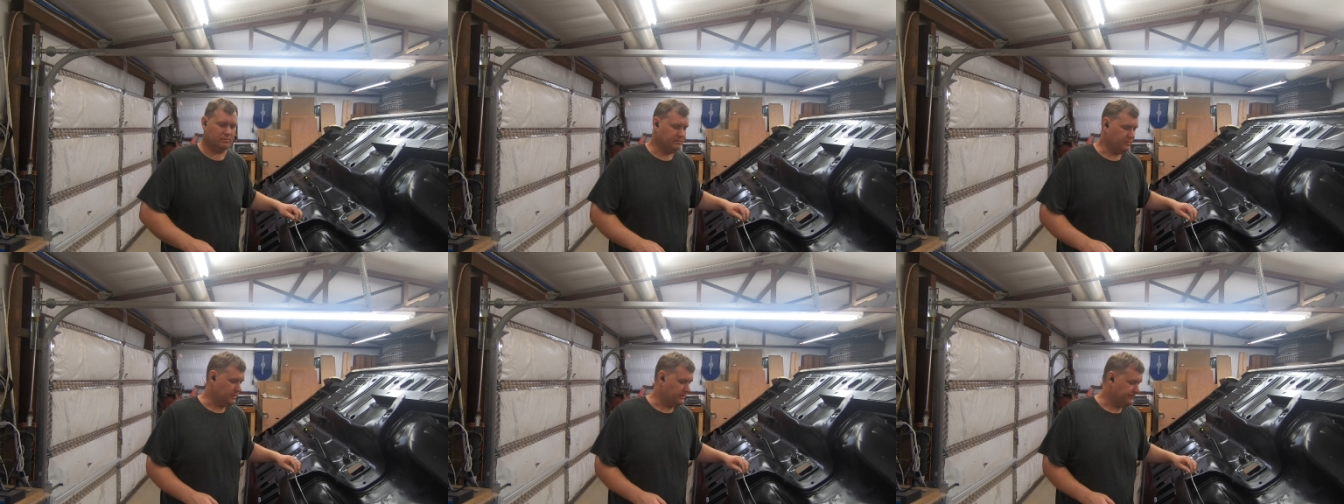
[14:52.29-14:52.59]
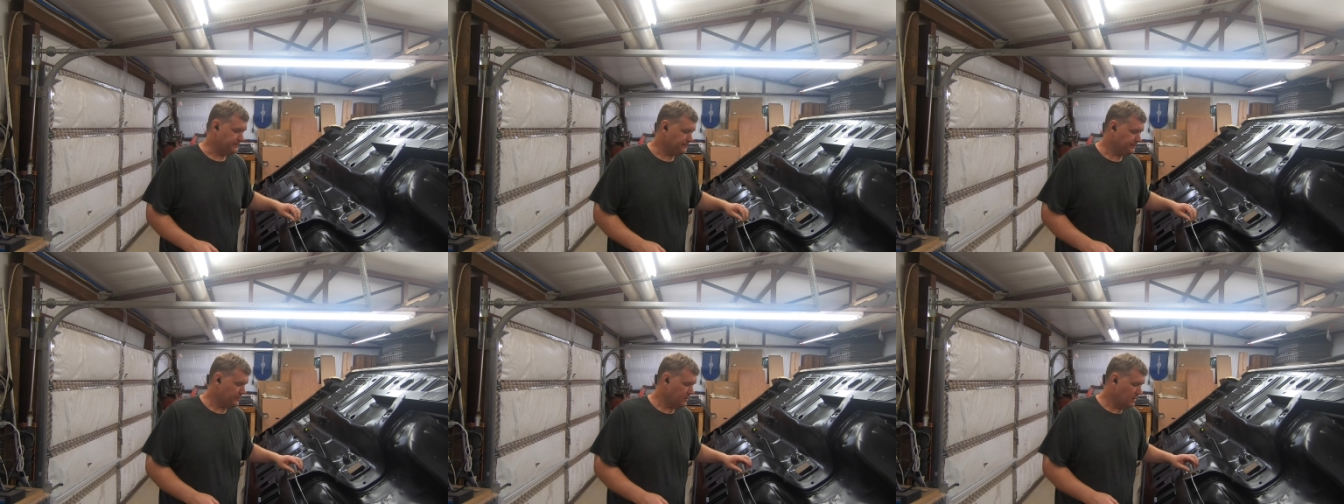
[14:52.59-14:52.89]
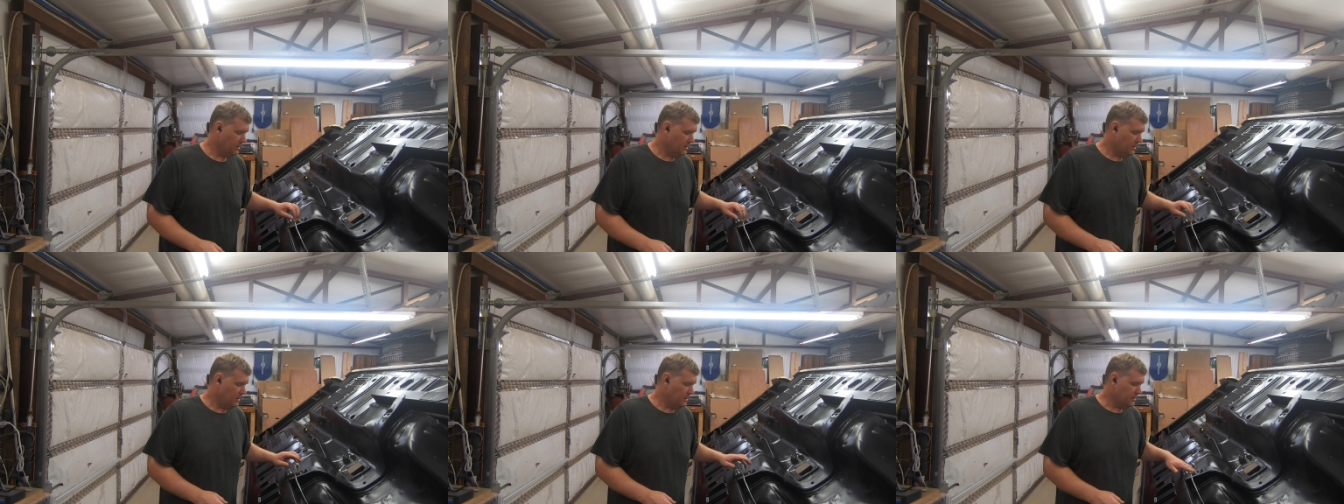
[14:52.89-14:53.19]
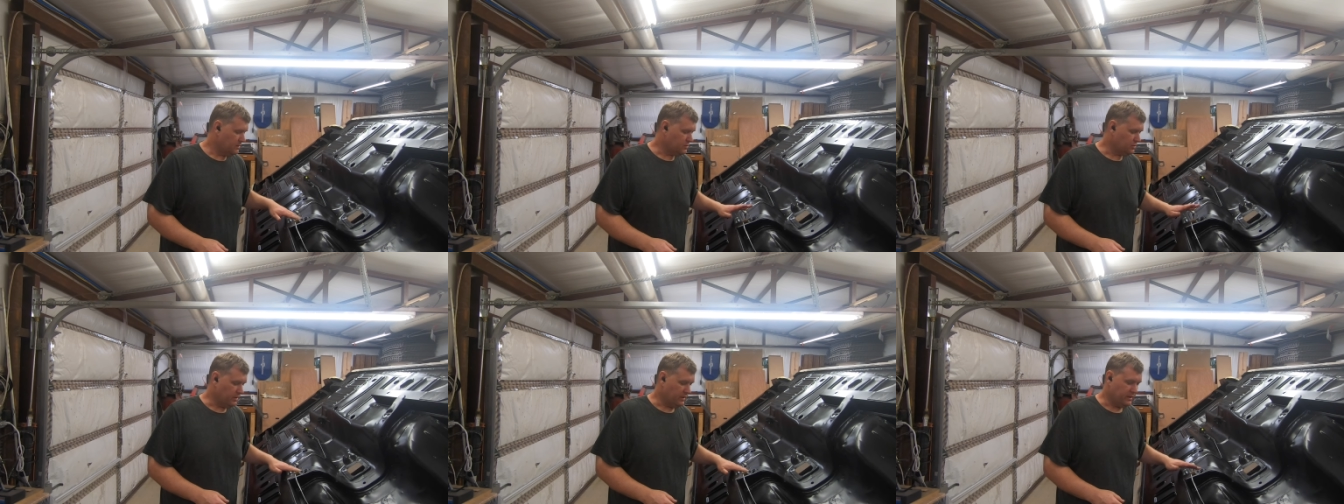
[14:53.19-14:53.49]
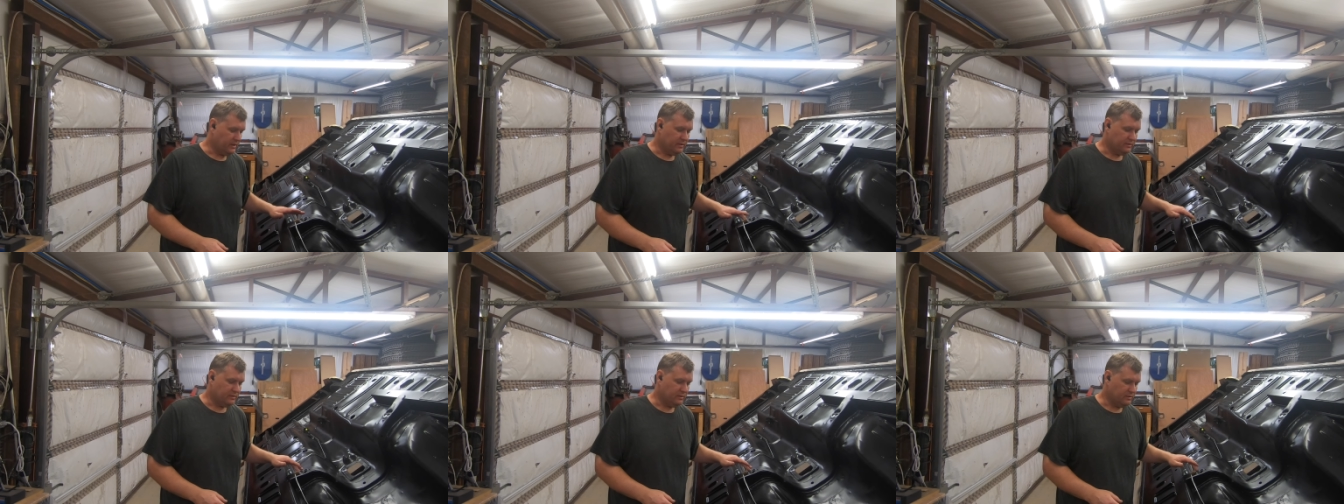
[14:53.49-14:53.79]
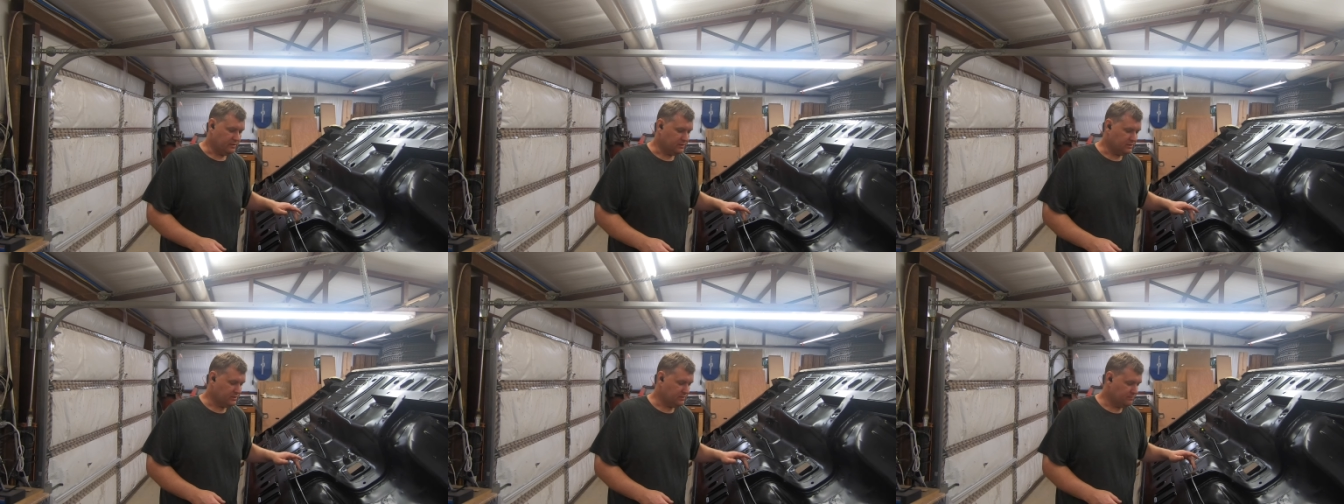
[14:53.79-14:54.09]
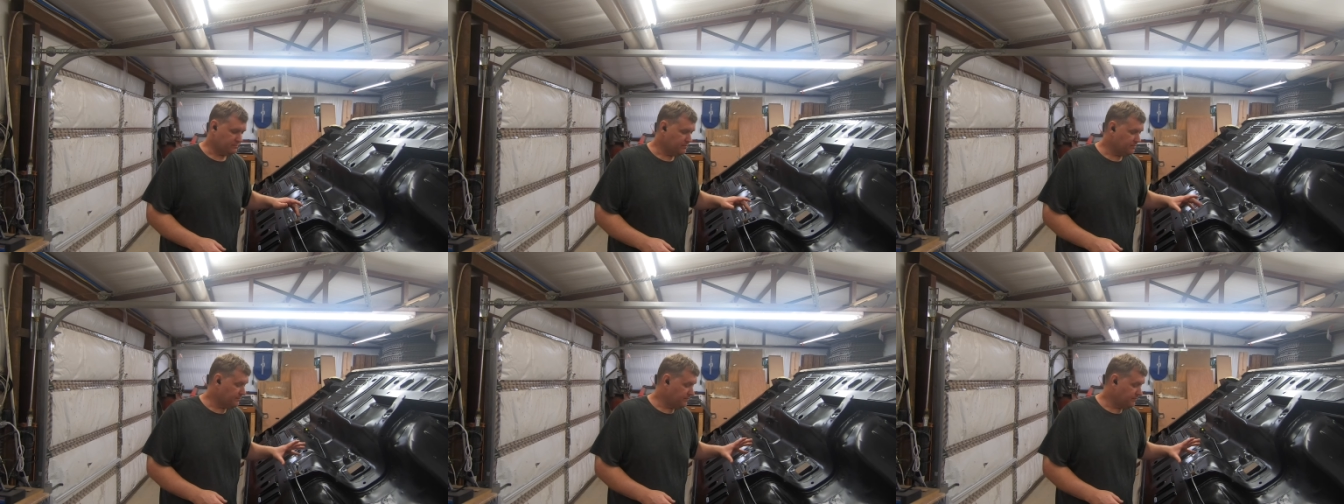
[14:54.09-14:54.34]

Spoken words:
but I'm trying to get this